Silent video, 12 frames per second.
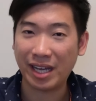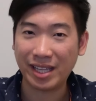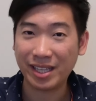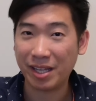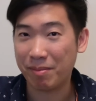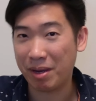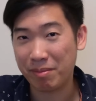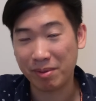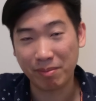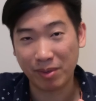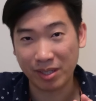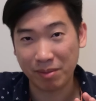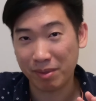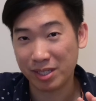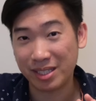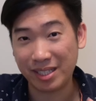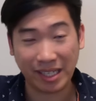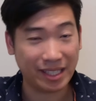I think they might be one of the
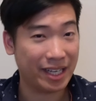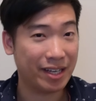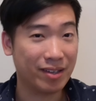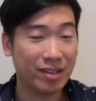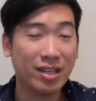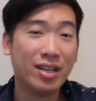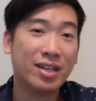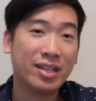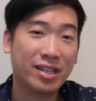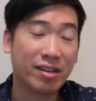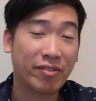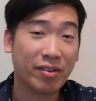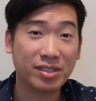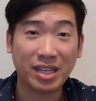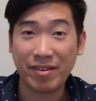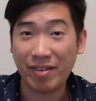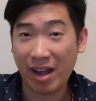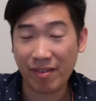most detailed earphones
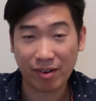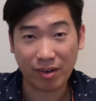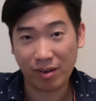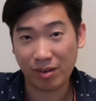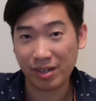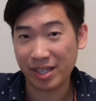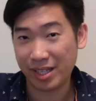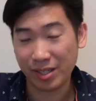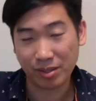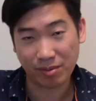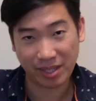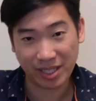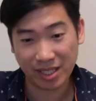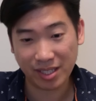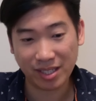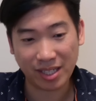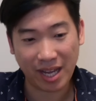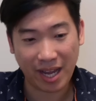I've ever heard in those
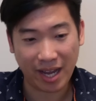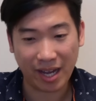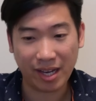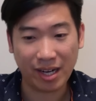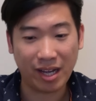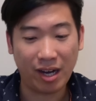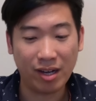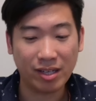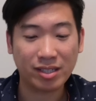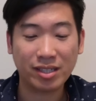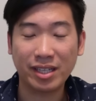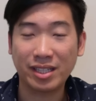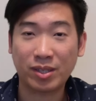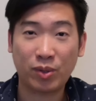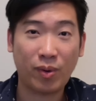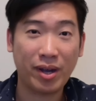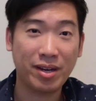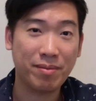regions. And honestly, it's
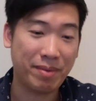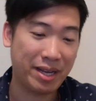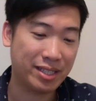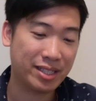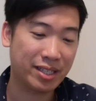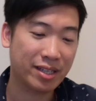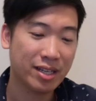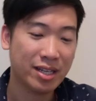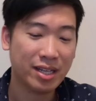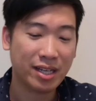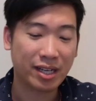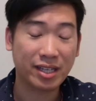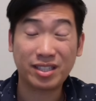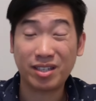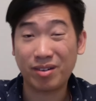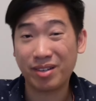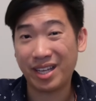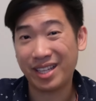quite amazing
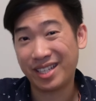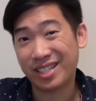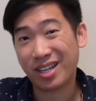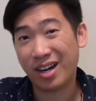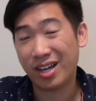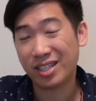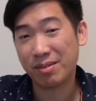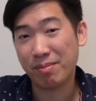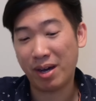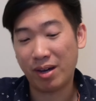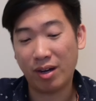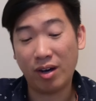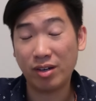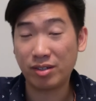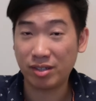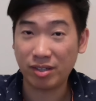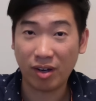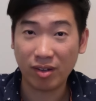considering that these cost about
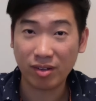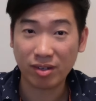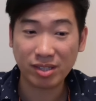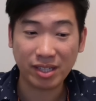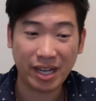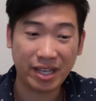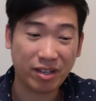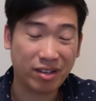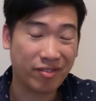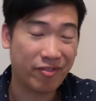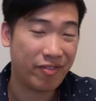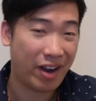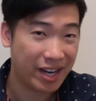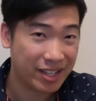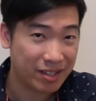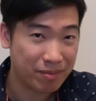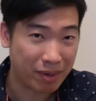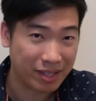$100 and you can
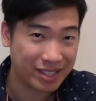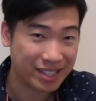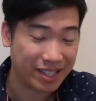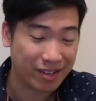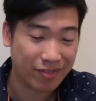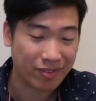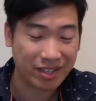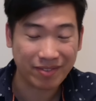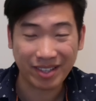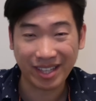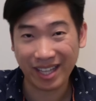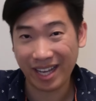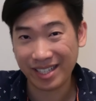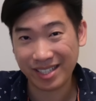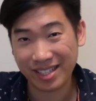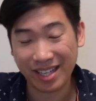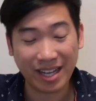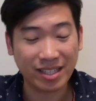find them on sale for even less
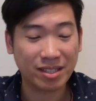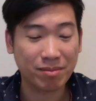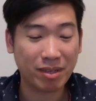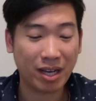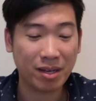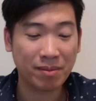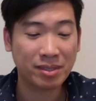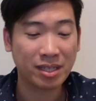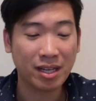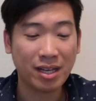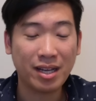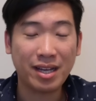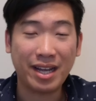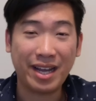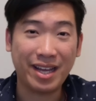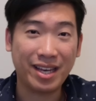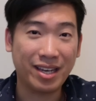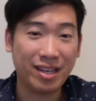than that sometimes.
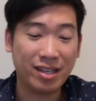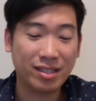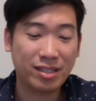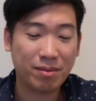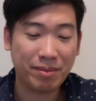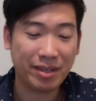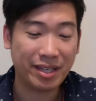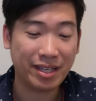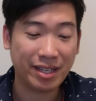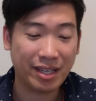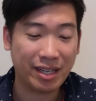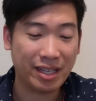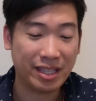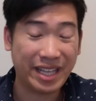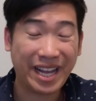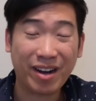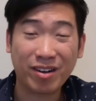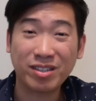And to me,
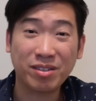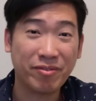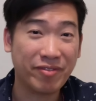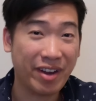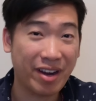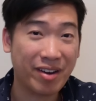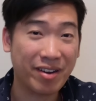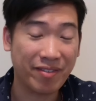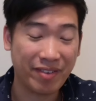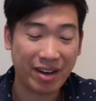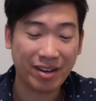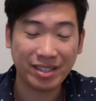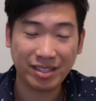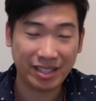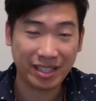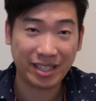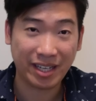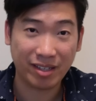they are some very, very
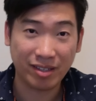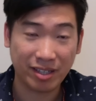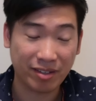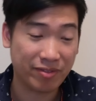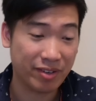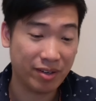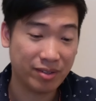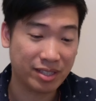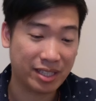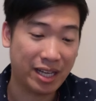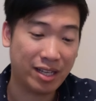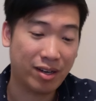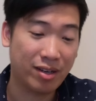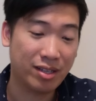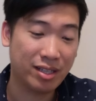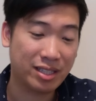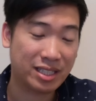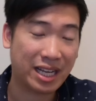detailed earphones that
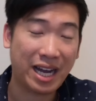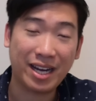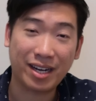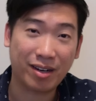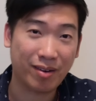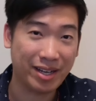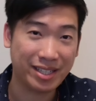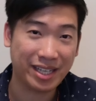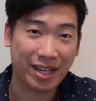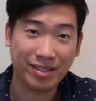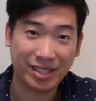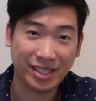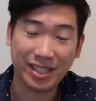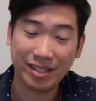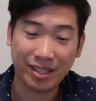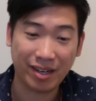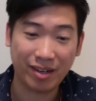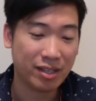it's kind of crazy how detailed
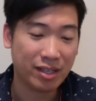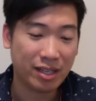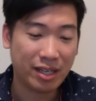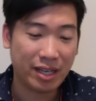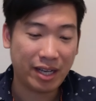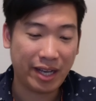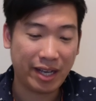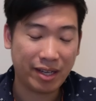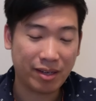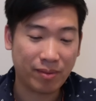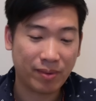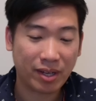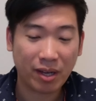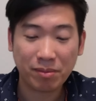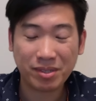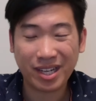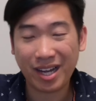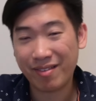they are. And when it
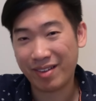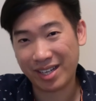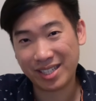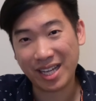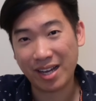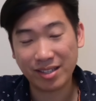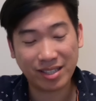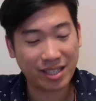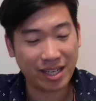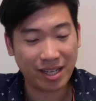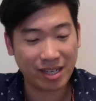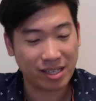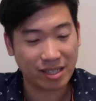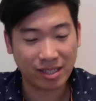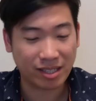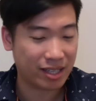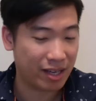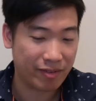comes to kind of soundstage, it's
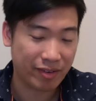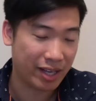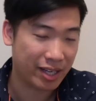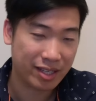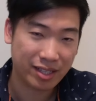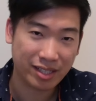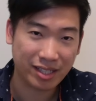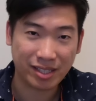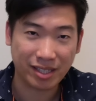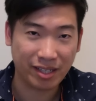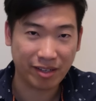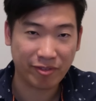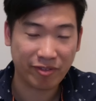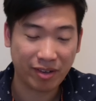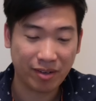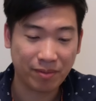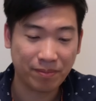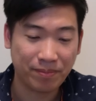just kind of it's an
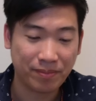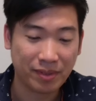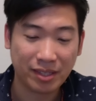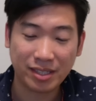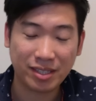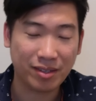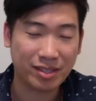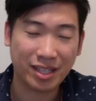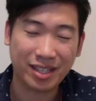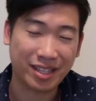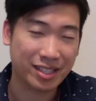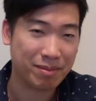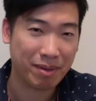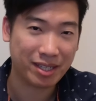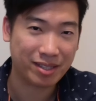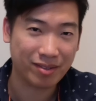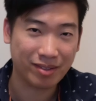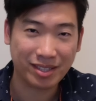earphone. So it's nothing
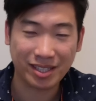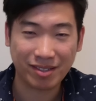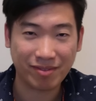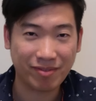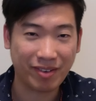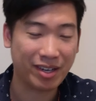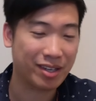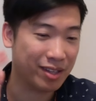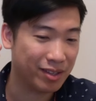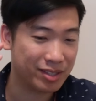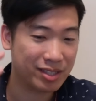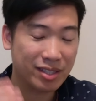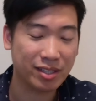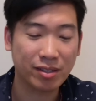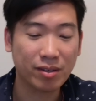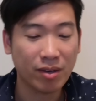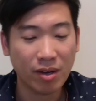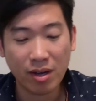special, it's just very close to you.